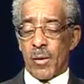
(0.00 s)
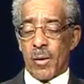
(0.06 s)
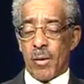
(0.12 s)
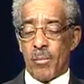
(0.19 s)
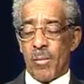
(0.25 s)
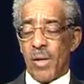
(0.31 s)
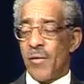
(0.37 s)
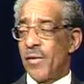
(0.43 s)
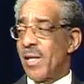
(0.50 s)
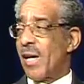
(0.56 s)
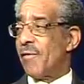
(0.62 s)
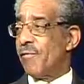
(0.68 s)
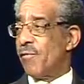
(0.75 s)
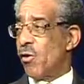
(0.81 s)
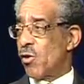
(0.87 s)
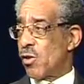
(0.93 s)
maybe not
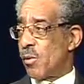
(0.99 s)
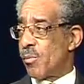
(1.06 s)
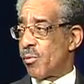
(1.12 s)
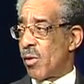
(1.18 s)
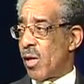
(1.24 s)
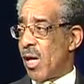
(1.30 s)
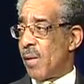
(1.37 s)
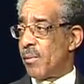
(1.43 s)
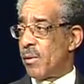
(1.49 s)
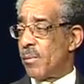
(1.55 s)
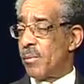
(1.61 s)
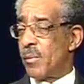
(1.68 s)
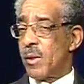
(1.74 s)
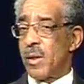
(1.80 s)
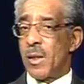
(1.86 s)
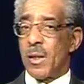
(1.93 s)
fix the problem,
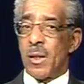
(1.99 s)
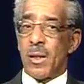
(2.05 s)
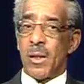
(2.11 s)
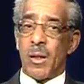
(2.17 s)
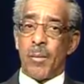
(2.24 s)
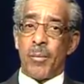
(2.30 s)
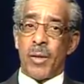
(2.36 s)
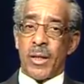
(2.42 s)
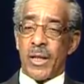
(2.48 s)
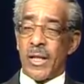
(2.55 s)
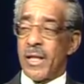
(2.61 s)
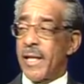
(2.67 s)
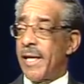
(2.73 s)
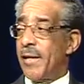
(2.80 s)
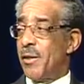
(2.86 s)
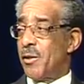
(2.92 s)
but can
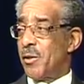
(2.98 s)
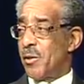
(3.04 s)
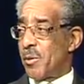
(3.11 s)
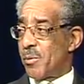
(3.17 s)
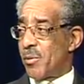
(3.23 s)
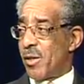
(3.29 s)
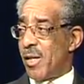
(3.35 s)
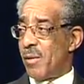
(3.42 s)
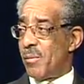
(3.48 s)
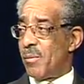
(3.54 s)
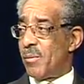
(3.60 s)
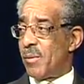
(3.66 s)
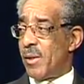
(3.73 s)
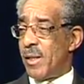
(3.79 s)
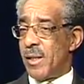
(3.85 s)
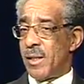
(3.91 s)
cater to the problem
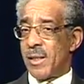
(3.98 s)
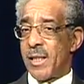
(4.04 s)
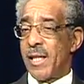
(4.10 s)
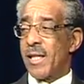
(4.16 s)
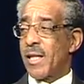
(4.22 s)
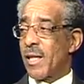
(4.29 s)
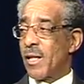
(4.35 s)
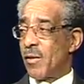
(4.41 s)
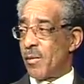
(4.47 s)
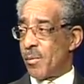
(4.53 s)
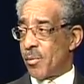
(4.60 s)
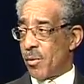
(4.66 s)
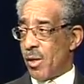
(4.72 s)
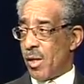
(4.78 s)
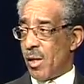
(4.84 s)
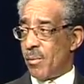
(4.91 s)
and take care of the
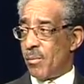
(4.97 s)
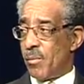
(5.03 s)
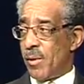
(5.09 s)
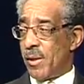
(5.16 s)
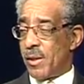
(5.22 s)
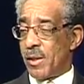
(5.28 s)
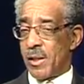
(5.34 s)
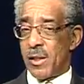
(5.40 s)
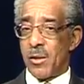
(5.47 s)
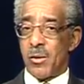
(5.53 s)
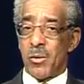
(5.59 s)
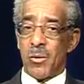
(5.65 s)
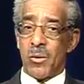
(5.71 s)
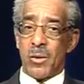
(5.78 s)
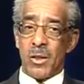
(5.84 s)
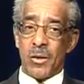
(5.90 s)
problem and
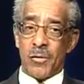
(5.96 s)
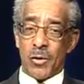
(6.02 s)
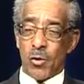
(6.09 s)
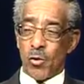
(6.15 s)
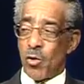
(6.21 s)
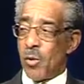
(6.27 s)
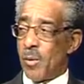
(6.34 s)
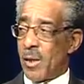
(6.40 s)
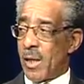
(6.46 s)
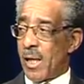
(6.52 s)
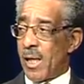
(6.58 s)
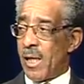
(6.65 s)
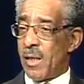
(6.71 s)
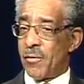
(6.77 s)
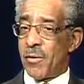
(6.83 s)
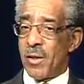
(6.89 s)
still live a normal
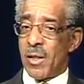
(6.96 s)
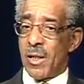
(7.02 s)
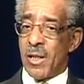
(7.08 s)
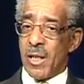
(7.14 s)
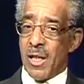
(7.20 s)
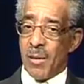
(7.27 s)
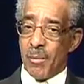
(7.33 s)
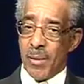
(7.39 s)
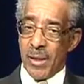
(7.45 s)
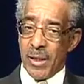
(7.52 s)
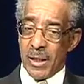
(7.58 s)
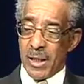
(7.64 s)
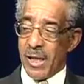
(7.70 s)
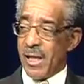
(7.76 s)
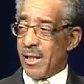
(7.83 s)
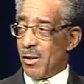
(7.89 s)
life and
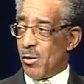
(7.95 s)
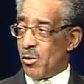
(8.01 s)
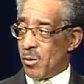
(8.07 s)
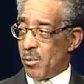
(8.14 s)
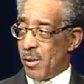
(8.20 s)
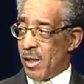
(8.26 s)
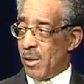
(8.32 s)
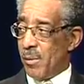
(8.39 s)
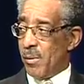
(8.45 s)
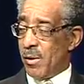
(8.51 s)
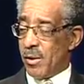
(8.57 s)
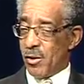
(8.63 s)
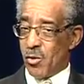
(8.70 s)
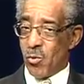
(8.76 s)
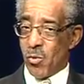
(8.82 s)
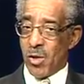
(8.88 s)
maintain those babies
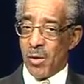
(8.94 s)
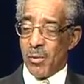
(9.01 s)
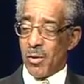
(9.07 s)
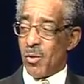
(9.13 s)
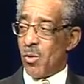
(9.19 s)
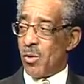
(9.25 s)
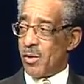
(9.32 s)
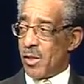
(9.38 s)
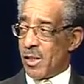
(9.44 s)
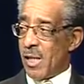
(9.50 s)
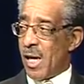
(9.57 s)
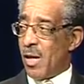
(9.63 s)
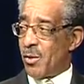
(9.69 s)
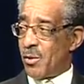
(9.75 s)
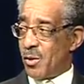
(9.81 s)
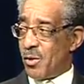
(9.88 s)
as well, because the
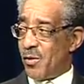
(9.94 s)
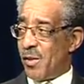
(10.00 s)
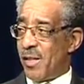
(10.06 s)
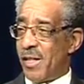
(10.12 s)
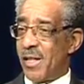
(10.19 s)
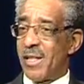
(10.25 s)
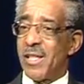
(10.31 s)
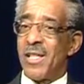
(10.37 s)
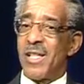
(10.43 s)
dollars are there,